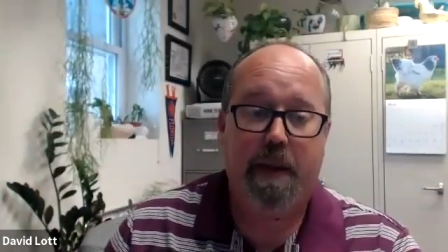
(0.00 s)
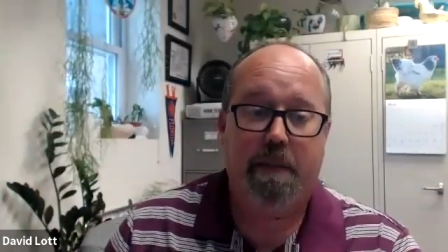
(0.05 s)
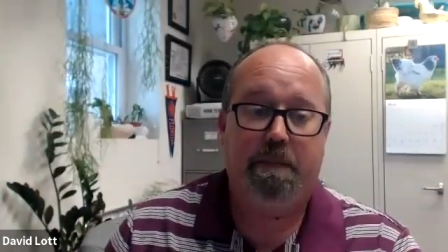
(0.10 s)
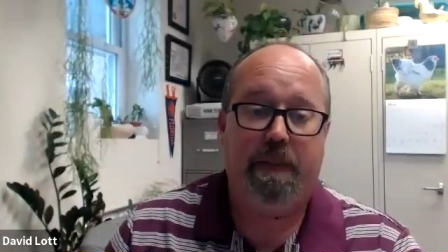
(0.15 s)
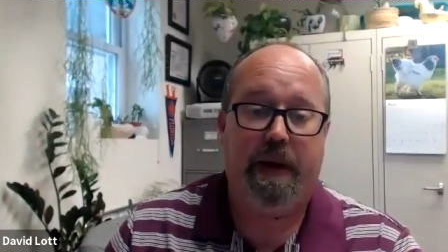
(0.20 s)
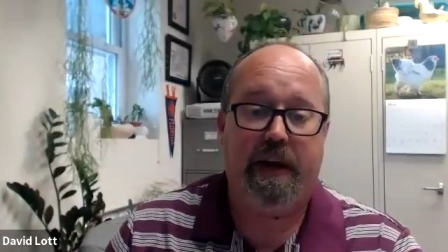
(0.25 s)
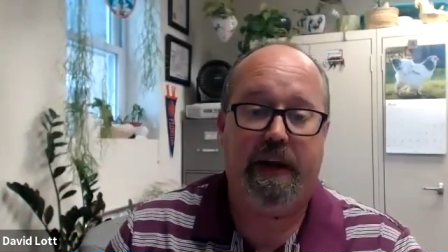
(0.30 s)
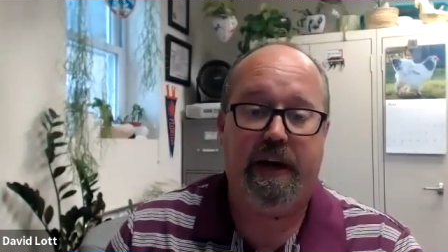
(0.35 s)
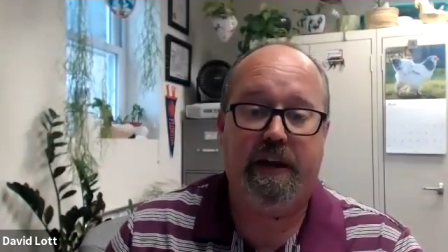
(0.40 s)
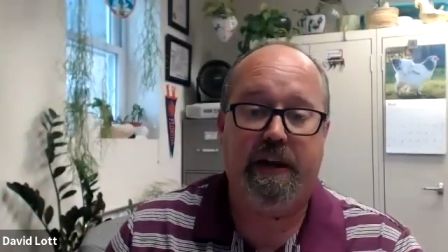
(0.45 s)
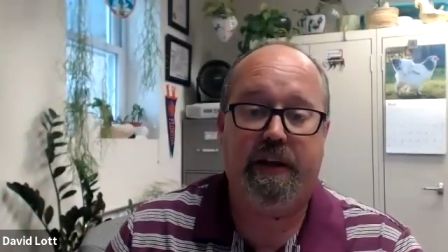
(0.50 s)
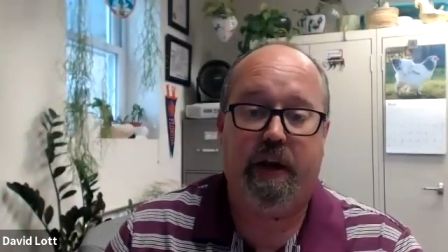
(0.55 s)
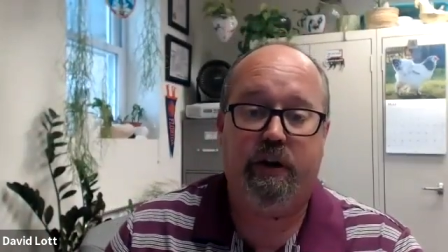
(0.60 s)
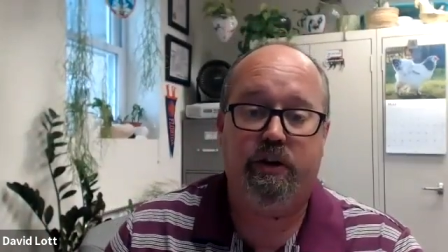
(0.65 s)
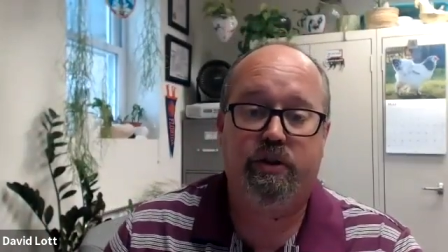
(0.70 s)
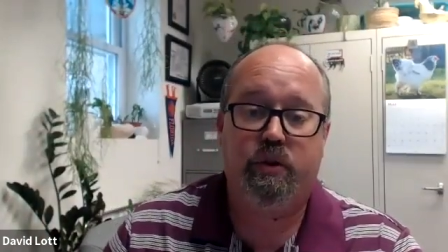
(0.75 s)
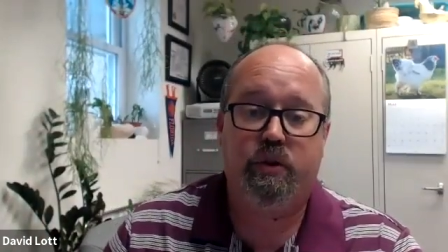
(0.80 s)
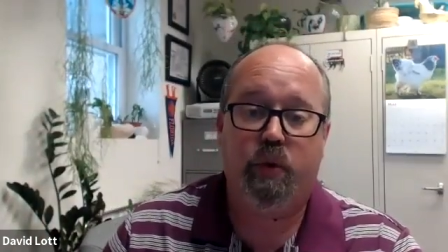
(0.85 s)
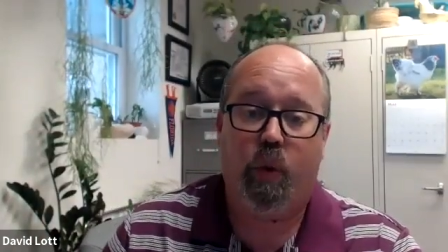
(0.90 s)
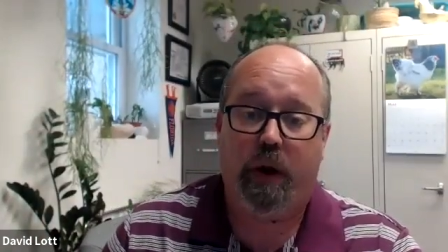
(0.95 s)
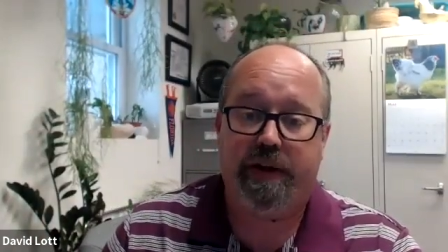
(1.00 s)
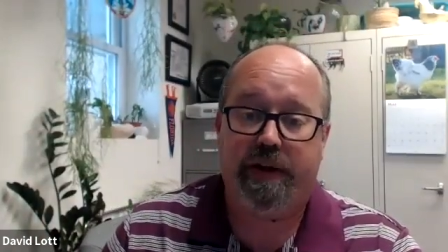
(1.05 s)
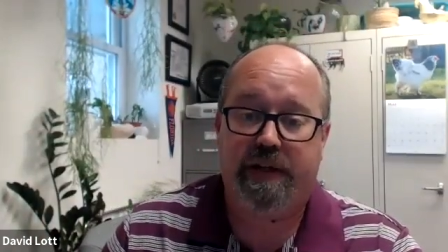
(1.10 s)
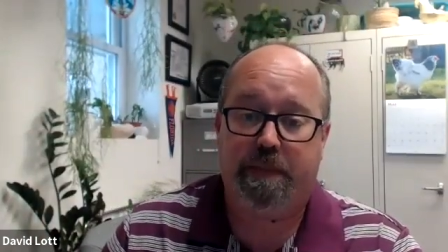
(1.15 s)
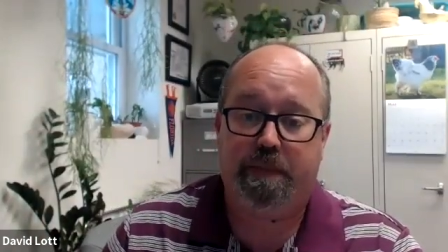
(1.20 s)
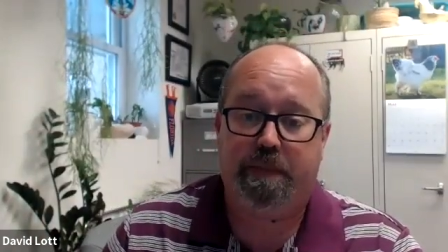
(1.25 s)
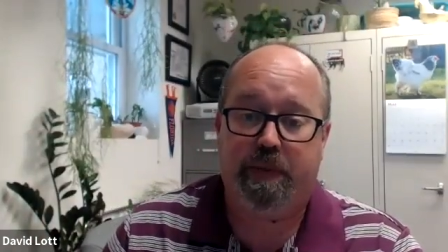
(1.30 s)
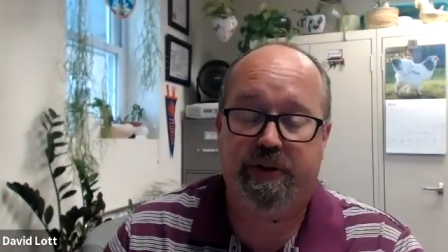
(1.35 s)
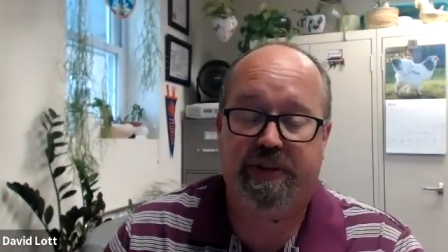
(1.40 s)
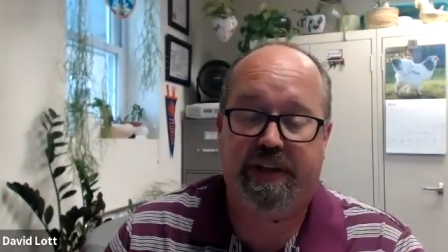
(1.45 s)
meaning there's
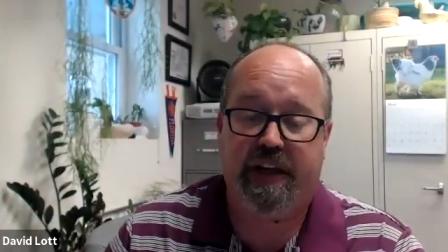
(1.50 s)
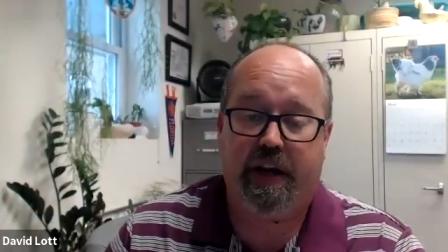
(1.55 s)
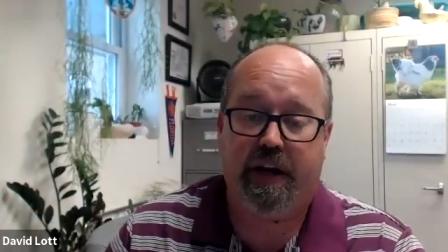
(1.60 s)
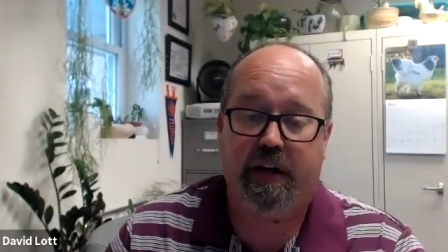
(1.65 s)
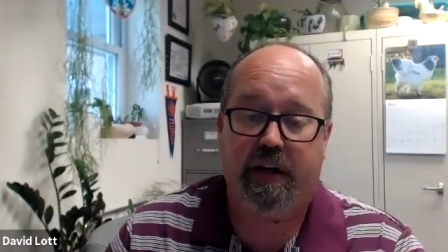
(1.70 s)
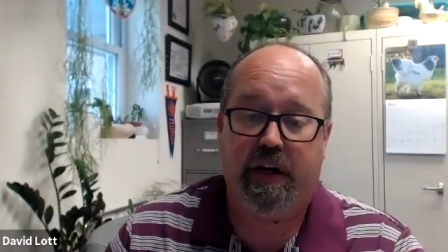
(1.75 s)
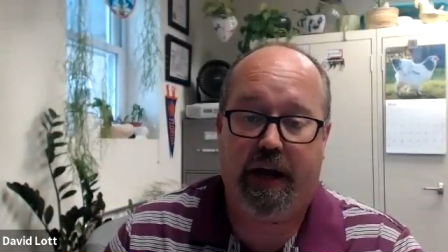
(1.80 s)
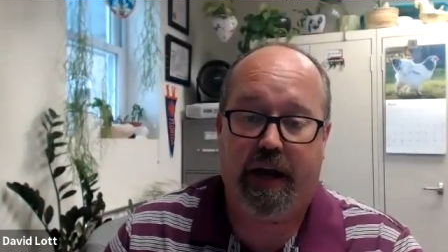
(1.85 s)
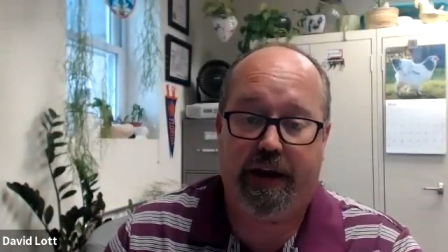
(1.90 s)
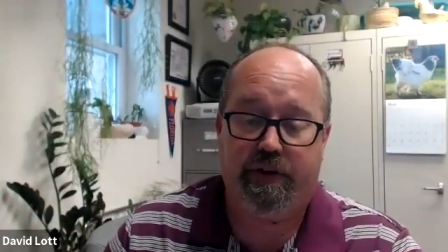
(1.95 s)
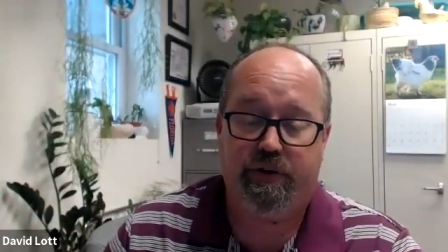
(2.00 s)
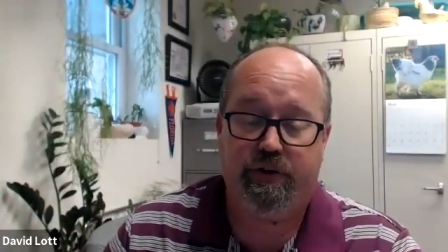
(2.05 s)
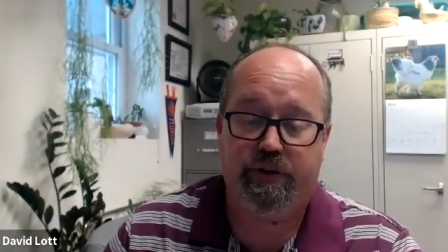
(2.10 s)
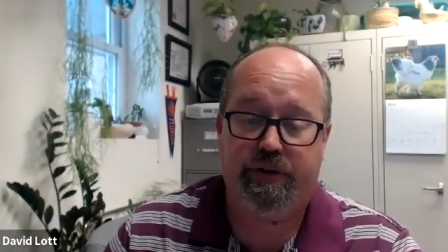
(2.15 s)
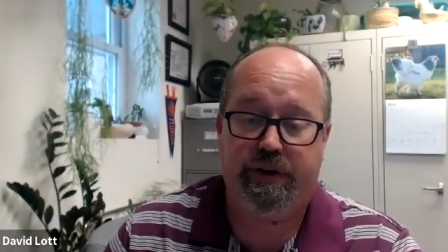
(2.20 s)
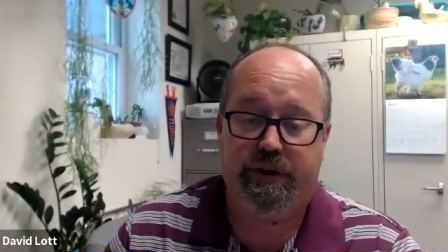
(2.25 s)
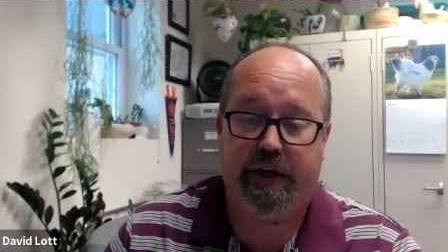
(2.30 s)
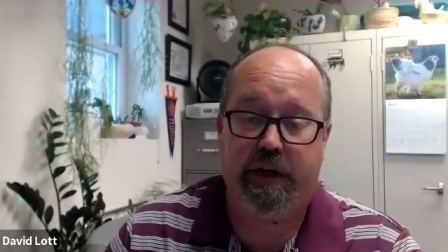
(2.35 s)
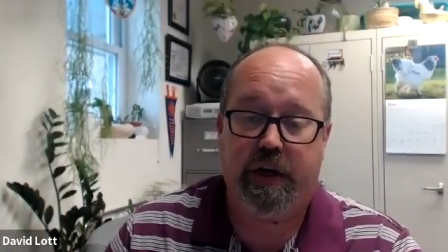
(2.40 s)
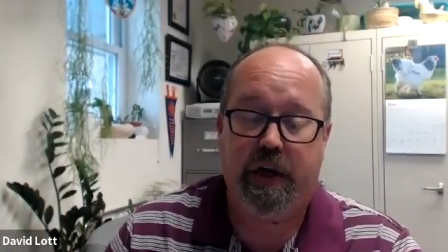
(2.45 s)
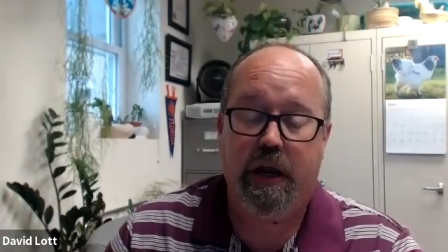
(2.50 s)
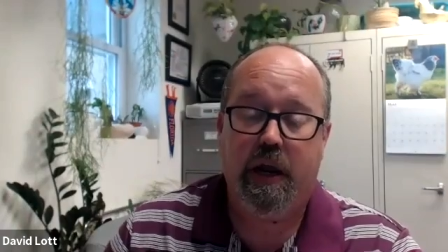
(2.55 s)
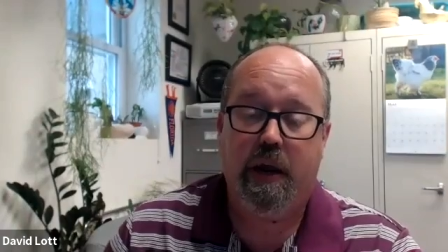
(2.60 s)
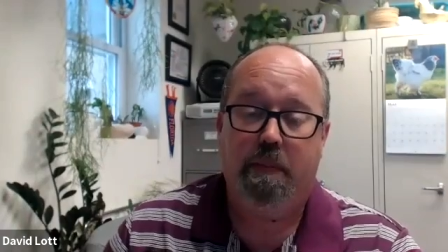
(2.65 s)
20% nitrogen,